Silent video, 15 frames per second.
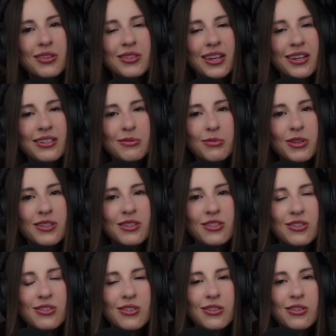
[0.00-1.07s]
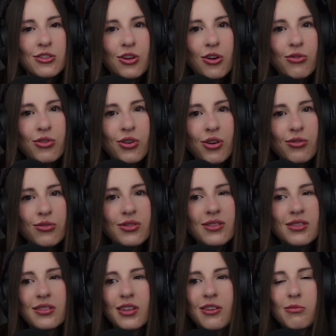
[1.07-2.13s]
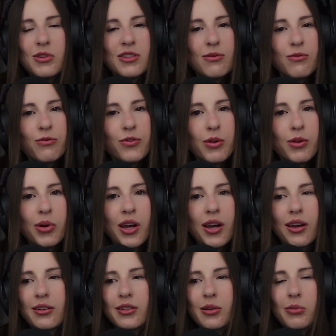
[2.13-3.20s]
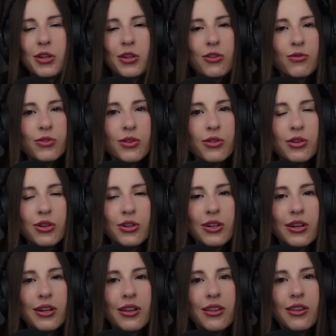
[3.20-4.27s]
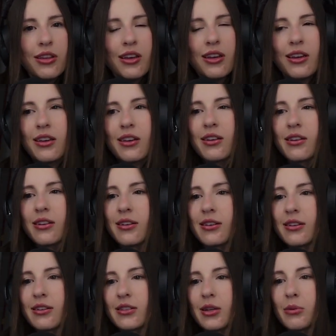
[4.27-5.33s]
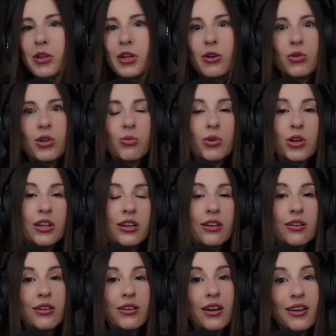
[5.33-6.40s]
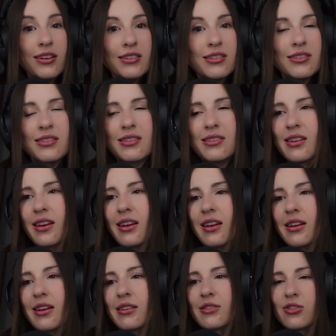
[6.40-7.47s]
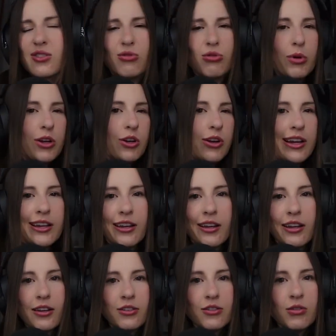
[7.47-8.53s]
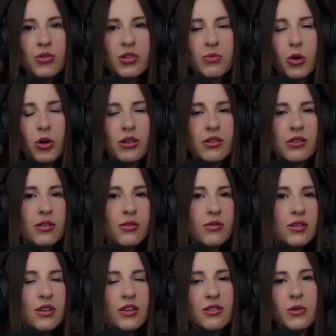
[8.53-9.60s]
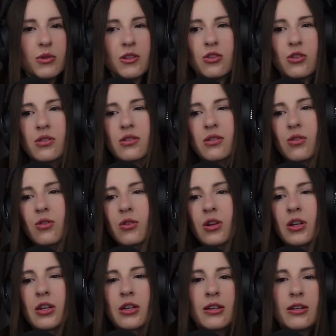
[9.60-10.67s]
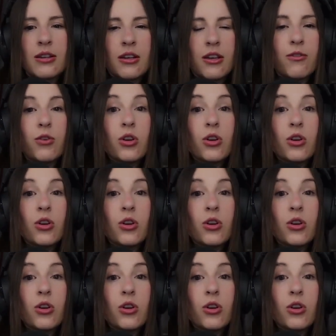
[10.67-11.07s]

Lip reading: text message in the show notes. Give me some feedback. Let me know if you learned anything. Let me know what you want to hear next. And just a reminder, I can't actually respond to those text messages. So if you're